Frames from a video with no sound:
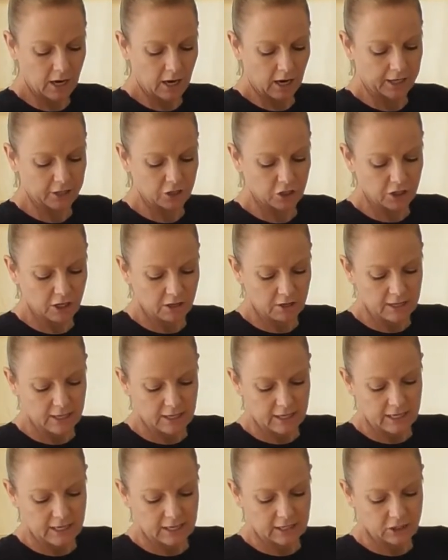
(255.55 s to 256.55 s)
I should only
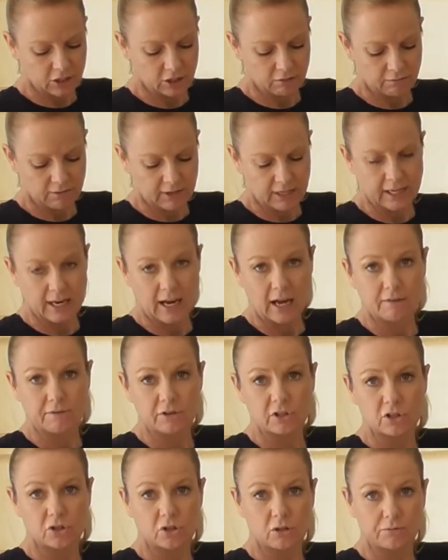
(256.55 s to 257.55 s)
need to really have a
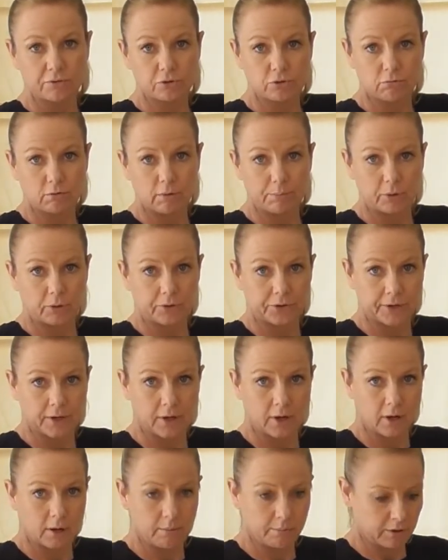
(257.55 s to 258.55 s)
soft grip on the
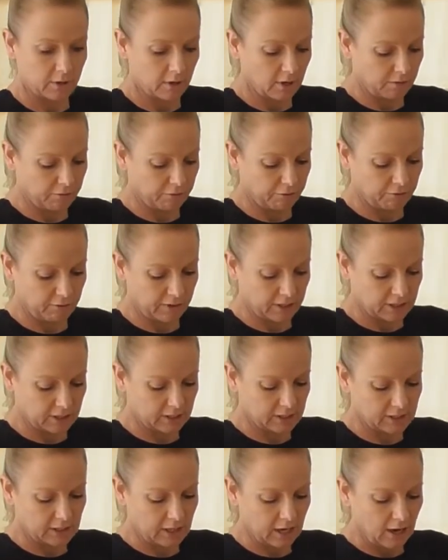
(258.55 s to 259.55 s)
cup for it to
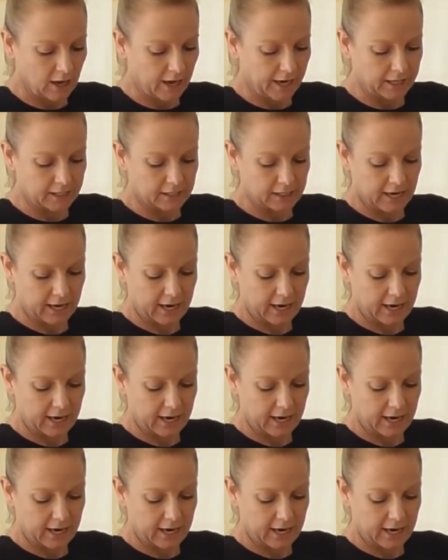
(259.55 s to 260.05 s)
slide,